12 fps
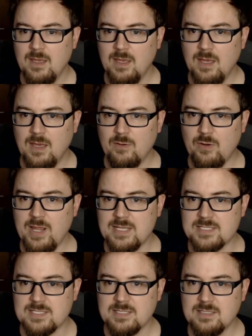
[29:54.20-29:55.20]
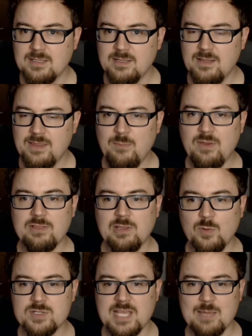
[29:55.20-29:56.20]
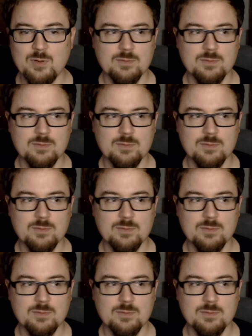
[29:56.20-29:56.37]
Right. Then we got the lore table.